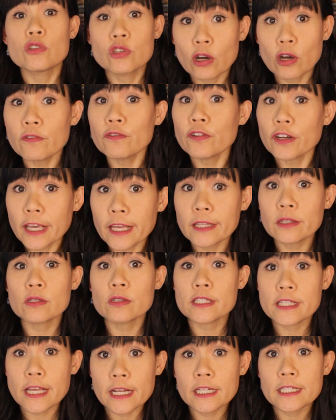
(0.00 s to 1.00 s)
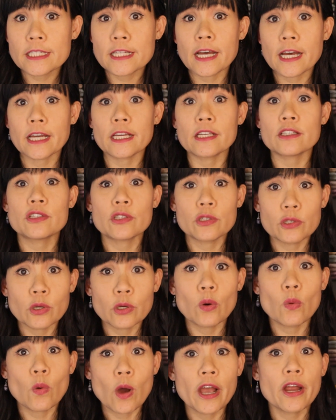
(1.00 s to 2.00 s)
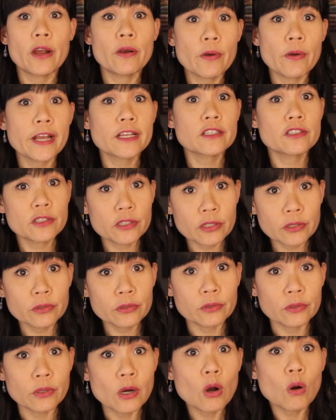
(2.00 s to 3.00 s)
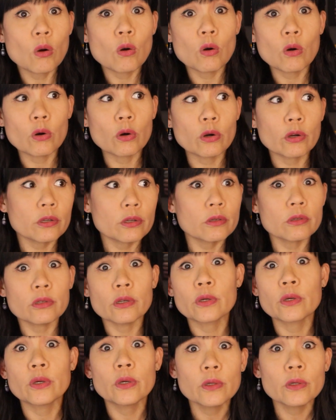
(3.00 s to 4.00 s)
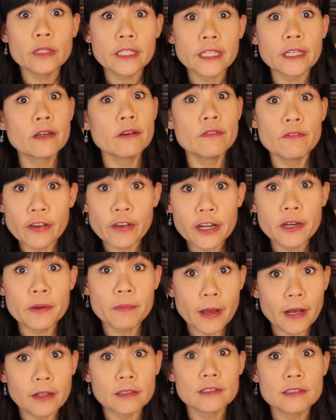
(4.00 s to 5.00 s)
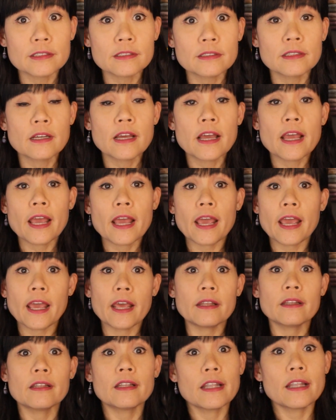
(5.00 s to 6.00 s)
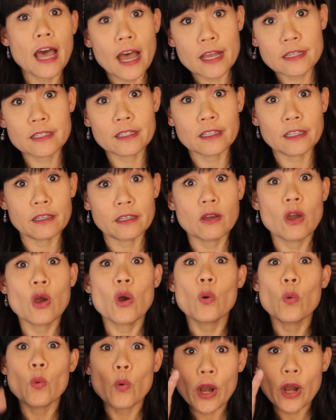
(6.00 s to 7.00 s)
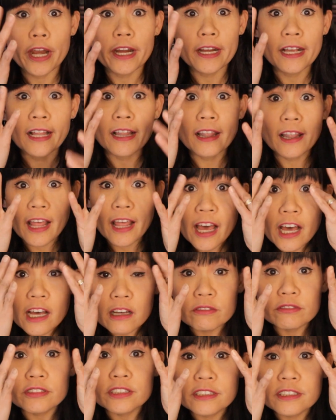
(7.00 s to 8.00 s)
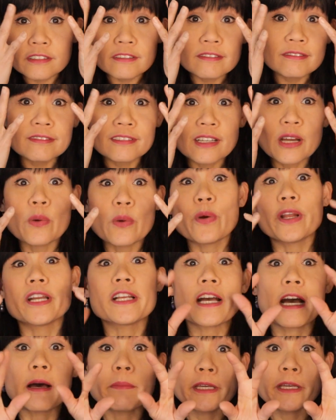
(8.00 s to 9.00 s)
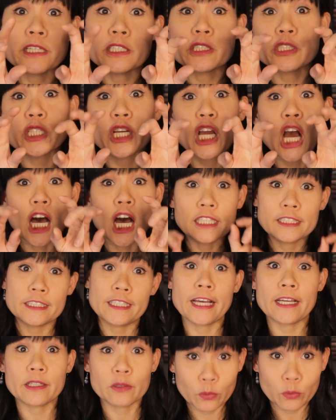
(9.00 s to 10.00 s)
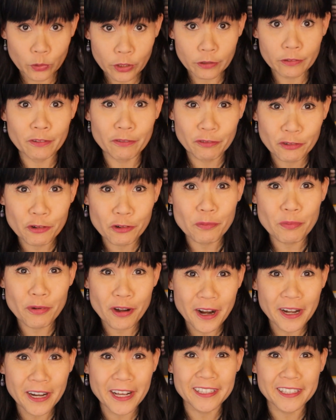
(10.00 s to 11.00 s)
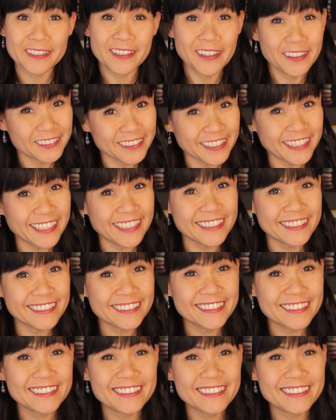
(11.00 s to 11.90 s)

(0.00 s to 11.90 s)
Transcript: Don't forget to sanitize your wire racks too or your cooling conveyor belts. And lastly, wear gloves when coming into contact with the food product, all right?